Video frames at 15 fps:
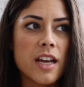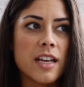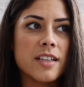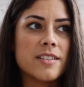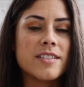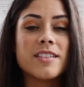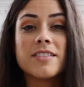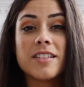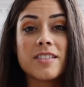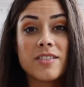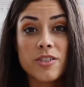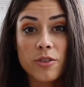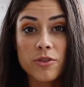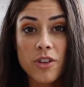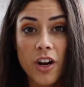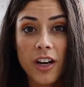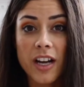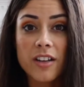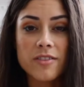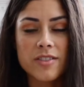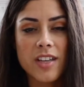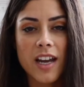and since it's still dark
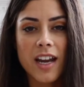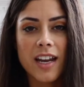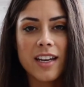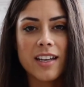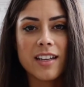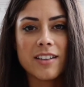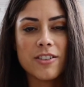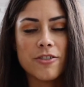outside,